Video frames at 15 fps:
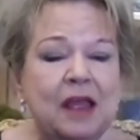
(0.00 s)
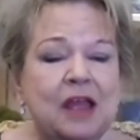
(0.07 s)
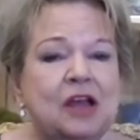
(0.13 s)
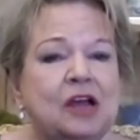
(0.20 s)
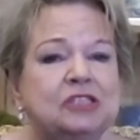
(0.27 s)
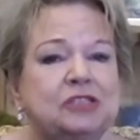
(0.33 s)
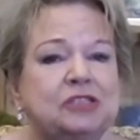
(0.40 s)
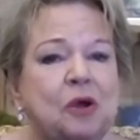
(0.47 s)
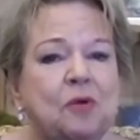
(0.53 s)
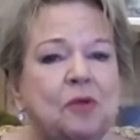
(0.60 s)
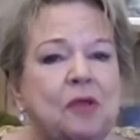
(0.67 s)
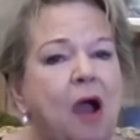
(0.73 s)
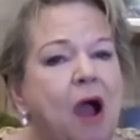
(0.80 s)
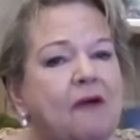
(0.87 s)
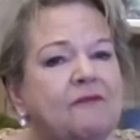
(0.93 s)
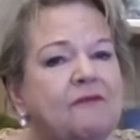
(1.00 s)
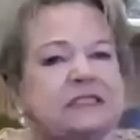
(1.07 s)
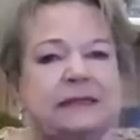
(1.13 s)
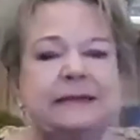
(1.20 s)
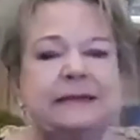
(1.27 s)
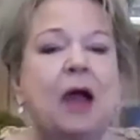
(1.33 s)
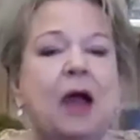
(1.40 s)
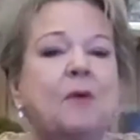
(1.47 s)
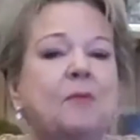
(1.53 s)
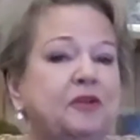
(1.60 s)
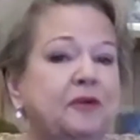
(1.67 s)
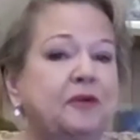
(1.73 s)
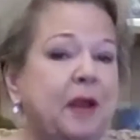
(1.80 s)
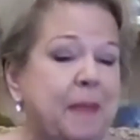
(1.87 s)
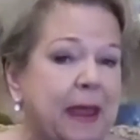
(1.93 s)
So yeah, obviously now during a
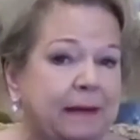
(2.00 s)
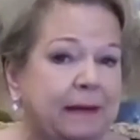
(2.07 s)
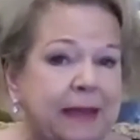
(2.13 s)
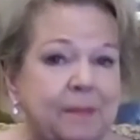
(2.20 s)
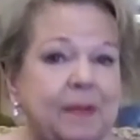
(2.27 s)
pandemic,